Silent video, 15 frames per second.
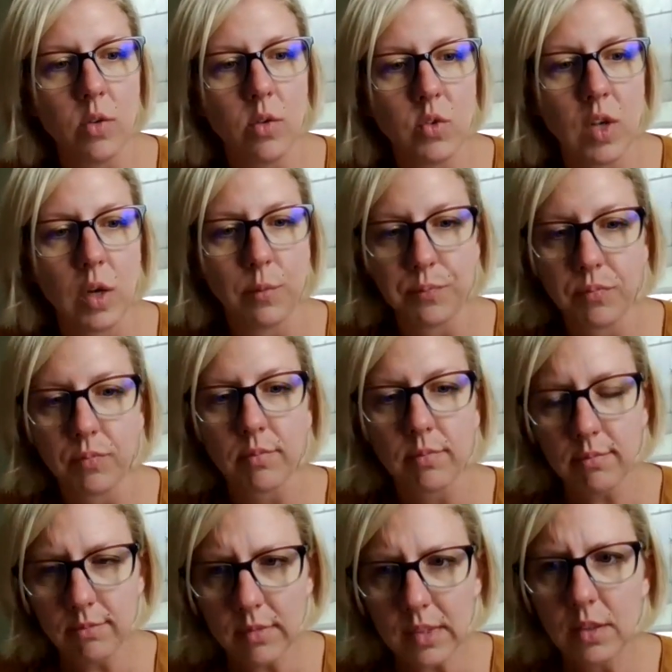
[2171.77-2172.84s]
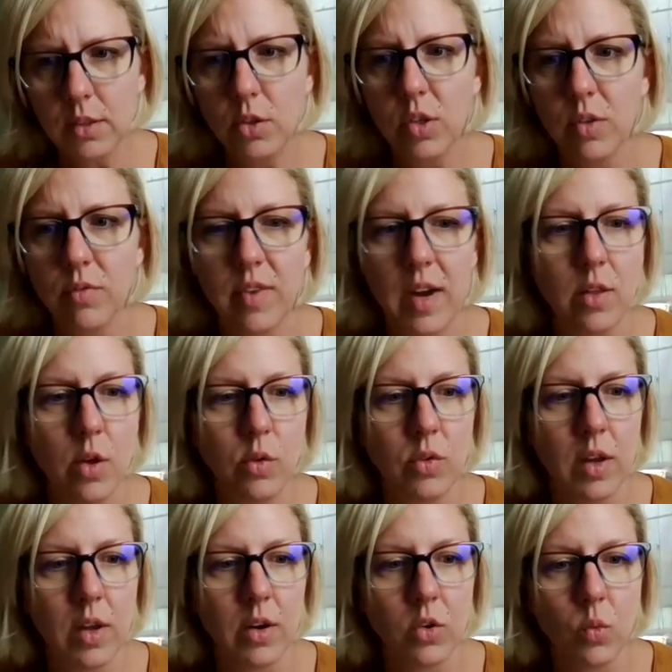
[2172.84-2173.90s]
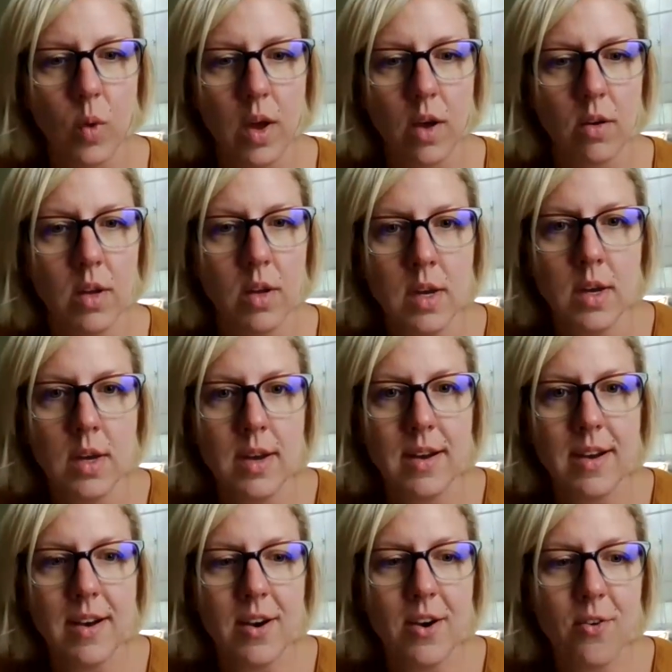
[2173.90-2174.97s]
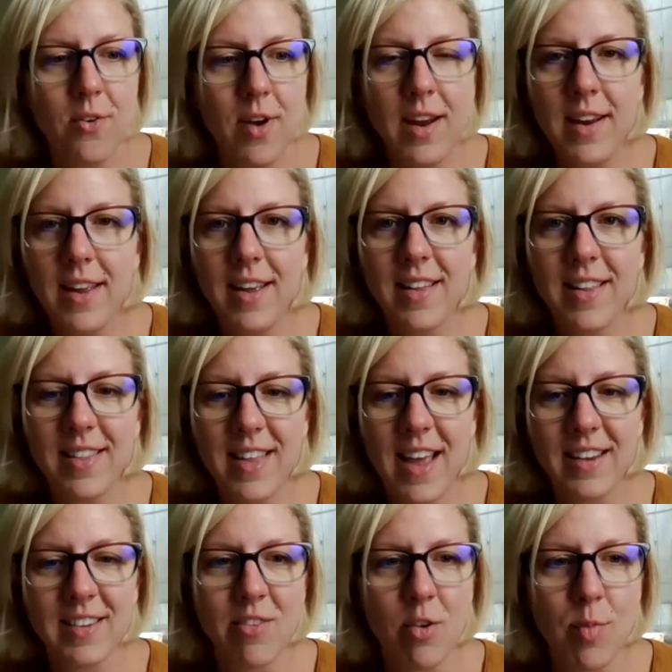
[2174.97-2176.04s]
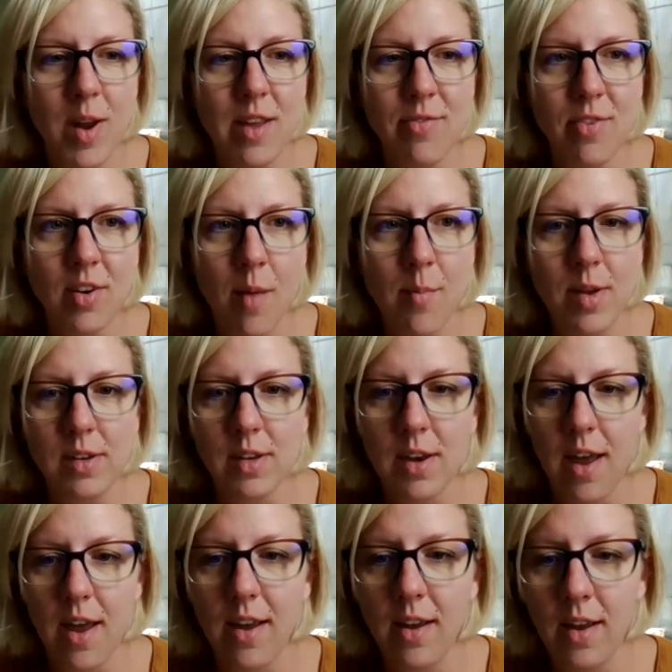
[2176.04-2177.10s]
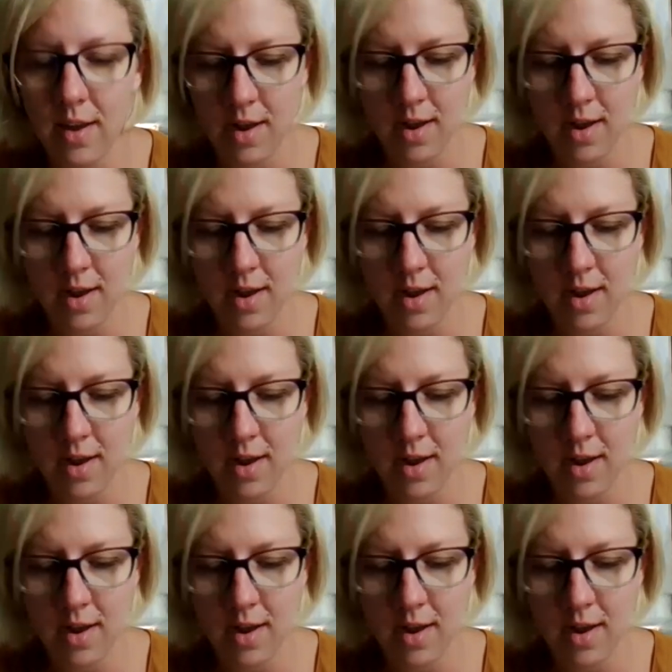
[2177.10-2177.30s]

So you can find those there as well. All righty. Thanks everybody for coming today.